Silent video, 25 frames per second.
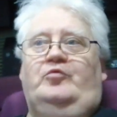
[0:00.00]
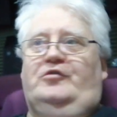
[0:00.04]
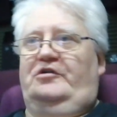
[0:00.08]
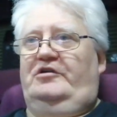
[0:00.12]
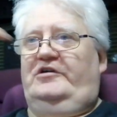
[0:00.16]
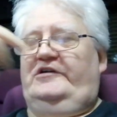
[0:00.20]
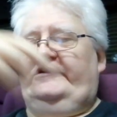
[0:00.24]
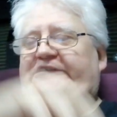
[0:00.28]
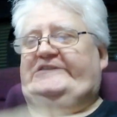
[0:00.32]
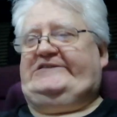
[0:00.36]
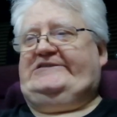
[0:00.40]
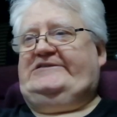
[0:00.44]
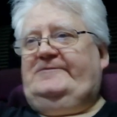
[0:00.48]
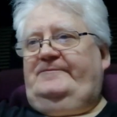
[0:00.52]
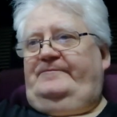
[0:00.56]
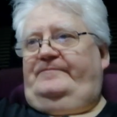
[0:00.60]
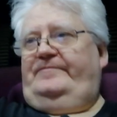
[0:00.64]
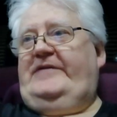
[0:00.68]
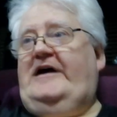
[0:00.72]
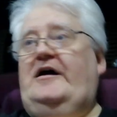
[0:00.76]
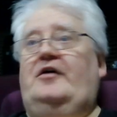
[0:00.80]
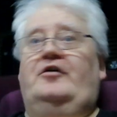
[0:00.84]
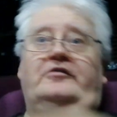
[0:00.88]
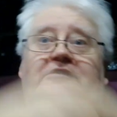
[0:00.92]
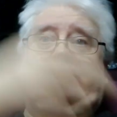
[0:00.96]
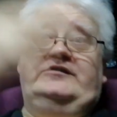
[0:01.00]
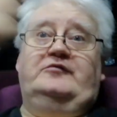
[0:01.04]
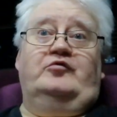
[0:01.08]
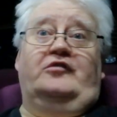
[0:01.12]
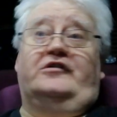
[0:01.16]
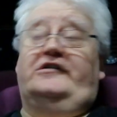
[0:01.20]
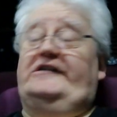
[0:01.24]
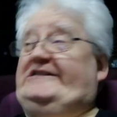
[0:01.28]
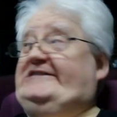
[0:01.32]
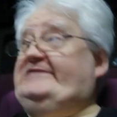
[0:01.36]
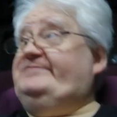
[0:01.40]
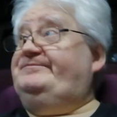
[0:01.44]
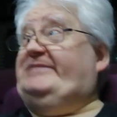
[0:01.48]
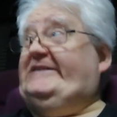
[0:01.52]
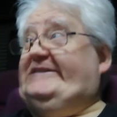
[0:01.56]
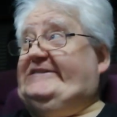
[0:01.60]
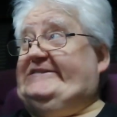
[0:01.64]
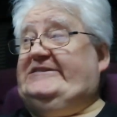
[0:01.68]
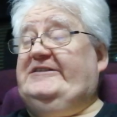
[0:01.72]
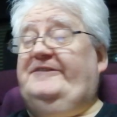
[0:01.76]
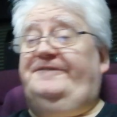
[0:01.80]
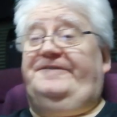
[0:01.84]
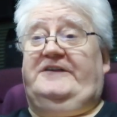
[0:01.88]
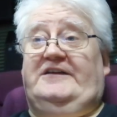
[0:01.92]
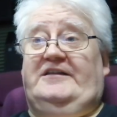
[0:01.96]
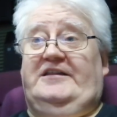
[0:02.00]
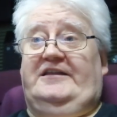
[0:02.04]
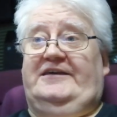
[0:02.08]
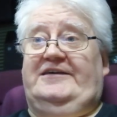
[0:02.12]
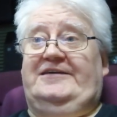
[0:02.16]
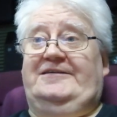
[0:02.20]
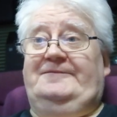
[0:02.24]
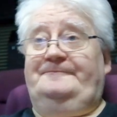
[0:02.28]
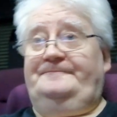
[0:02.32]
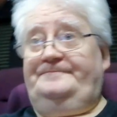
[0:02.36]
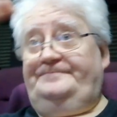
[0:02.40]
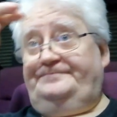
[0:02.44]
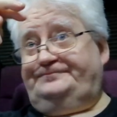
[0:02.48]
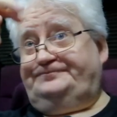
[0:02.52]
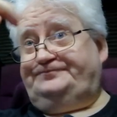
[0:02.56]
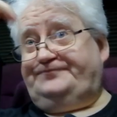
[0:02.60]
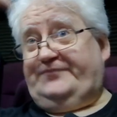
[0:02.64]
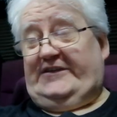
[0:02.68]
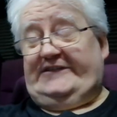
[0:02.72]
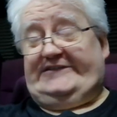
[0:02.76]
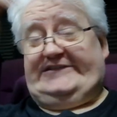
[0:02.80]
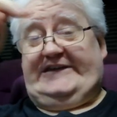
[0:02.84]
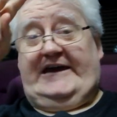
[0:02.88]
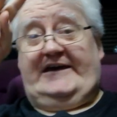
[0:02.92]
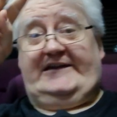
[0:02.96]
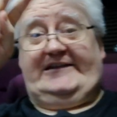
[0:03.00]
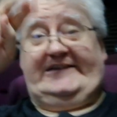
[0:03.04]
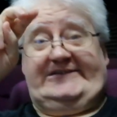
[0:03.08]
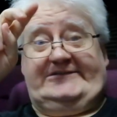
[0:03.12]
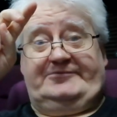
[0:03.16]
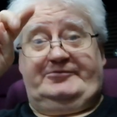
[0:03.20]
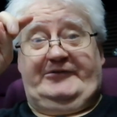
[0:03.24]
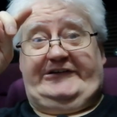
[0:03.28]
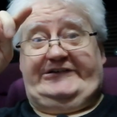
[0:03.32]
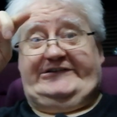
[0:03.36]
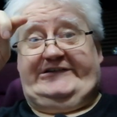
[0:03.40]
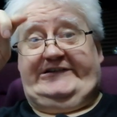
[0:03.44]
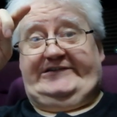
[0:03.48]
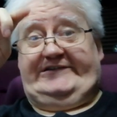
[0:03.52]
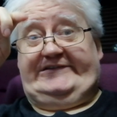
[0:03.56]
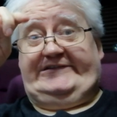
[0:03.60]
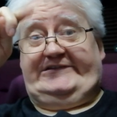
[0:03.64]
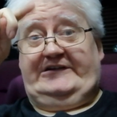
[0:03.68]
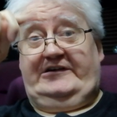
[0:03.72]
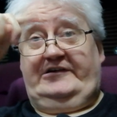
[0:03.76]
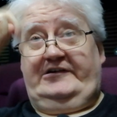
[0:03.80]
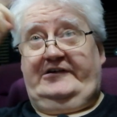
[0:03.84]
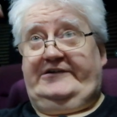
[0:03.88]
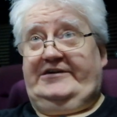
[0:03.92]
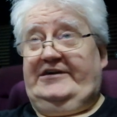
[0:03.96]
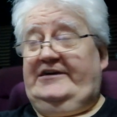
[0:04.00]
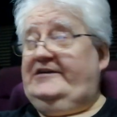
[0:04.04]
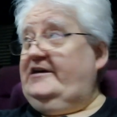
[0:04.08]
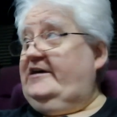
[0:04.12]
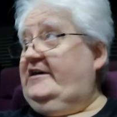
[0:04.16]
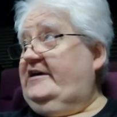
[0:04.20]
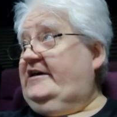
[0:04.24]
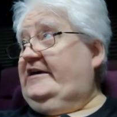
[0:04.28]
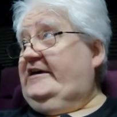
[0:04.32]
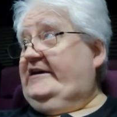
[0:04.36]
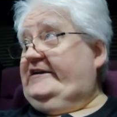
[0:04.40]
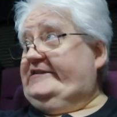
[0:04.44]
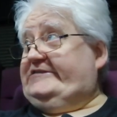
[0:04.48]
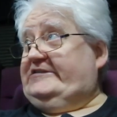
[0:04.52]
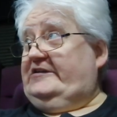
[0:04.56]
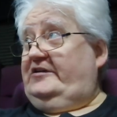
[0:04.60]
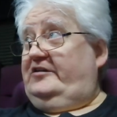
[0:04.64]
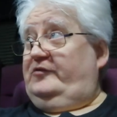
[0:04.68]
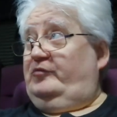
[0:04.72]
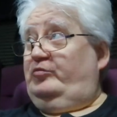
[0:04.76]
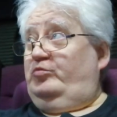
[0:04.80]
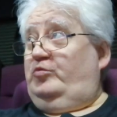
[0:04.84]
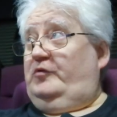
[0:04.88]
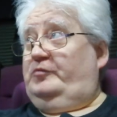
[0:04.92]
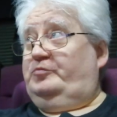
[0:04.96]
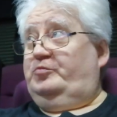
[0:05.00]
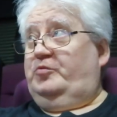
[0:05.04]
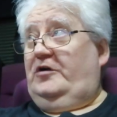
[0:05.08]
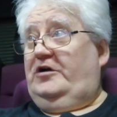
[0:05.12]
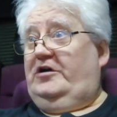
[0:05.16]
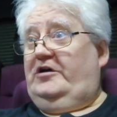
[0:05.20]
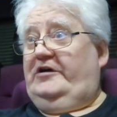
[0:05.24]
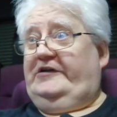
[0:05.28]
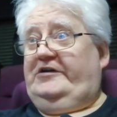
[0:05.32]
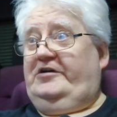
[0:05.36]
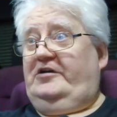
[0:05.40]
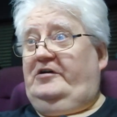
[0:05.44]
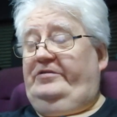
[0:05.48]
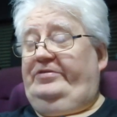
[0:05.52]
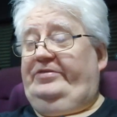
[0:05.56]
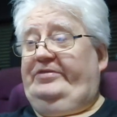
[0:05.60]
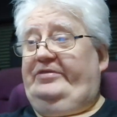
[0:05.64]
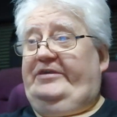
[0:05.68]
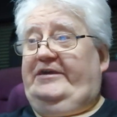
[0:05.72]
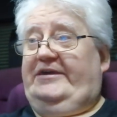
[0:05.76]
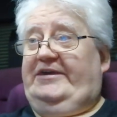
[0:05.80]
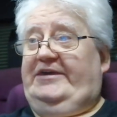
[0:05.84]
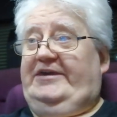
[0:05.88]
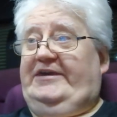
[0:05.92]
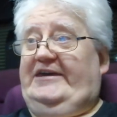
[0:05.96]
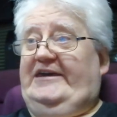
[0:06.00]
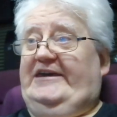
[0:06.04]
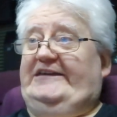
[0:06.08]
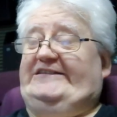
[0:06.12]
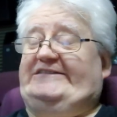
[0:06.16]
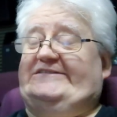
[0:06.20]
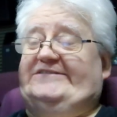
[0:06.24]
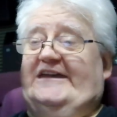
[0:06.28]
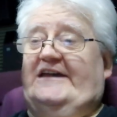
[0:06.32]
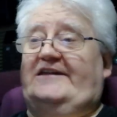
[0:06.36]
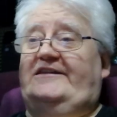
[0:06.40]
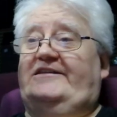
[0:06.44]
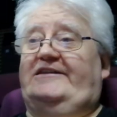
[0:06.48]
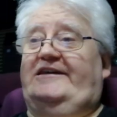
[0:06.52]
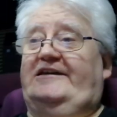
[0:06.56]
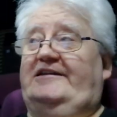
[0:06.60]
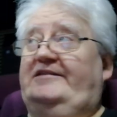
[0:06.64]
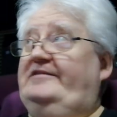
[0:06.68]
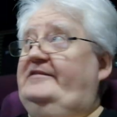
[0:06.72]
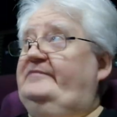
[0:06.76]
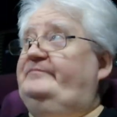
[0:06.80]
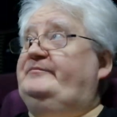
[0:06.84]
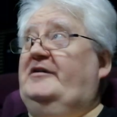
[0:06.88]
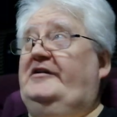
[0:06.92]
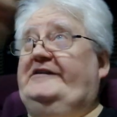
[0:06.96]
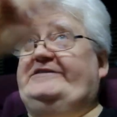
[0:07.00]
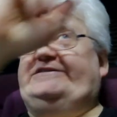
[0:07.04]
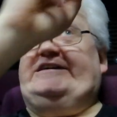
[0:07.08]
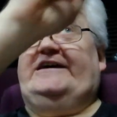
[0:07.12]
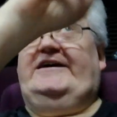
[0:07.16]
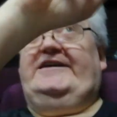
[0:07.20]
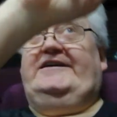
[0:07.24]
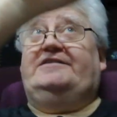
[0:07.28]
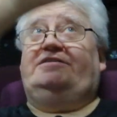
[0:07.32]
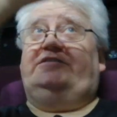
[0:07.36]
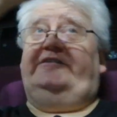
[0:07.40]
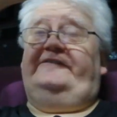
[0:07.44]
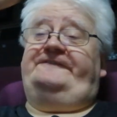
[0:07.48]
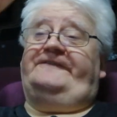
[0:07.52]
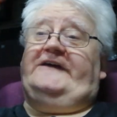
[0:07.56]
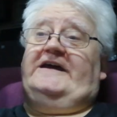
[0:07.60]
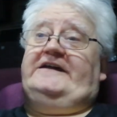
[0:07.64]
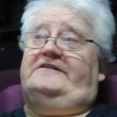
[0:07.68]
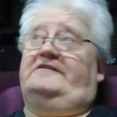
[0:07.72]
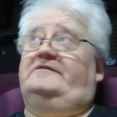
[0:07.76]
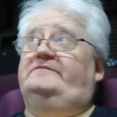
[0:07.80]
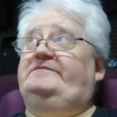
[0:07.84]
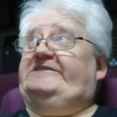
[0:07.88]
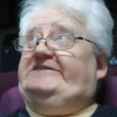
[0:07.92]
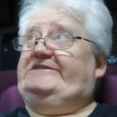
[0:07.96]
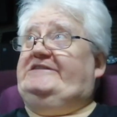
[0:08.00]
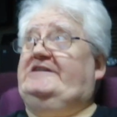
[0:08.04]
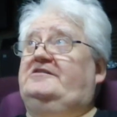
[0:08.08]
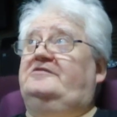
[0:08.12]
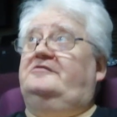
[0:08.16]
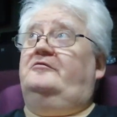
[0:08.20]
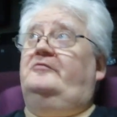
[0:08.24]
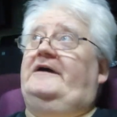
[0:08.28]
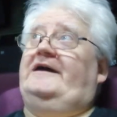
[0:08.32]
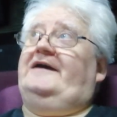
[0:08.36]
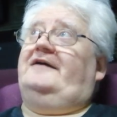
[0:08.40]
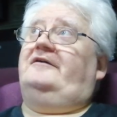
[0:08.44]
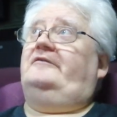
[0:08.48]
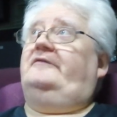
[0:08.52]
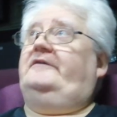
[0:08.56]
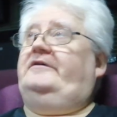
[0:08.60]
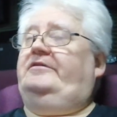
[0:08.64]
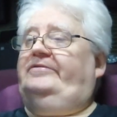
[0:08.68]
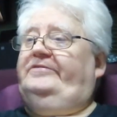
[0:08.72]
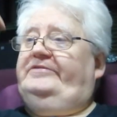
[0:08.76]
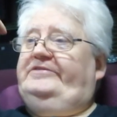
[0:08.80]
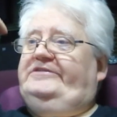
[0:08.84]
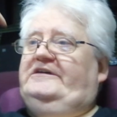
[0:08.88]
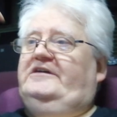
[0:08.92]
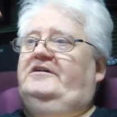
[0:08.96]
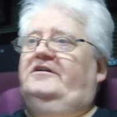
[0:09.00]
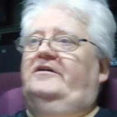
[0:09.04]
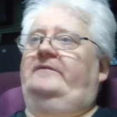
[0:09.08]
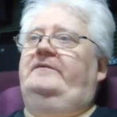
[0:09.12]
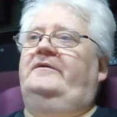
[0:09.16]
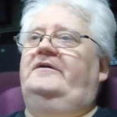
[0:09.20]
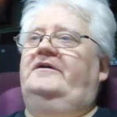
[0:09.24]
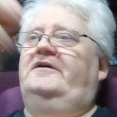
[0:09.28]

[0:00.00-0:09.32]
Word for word: works, that only works specifically because it had a switching circuit, so it would work on the extending by taking the phantom signal out and, uh,